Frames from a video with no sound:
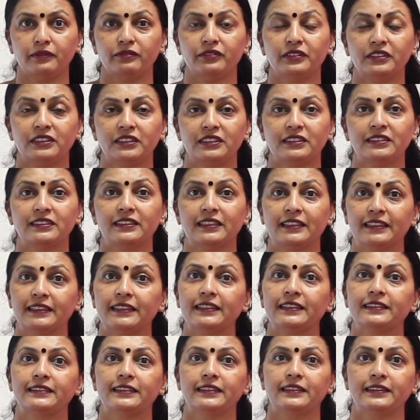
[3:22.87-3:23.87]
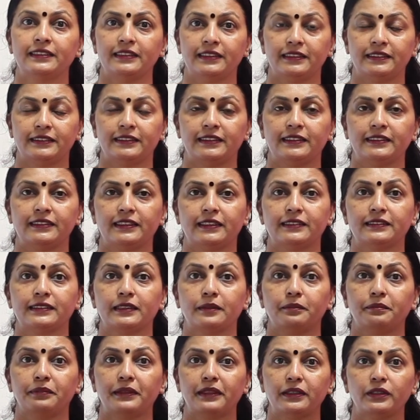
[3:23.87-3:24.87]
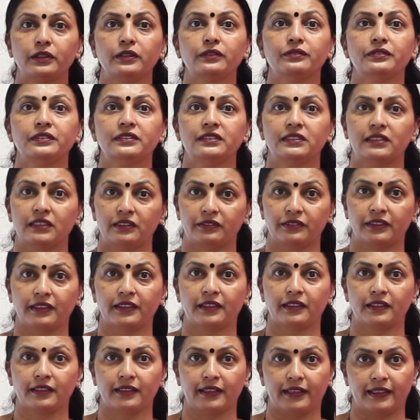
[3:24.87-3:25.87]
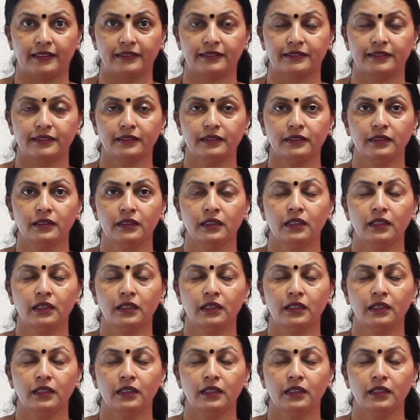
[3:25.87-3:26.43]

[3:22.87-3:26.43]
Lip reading: which is increasing these days as compared to even cervical cancer.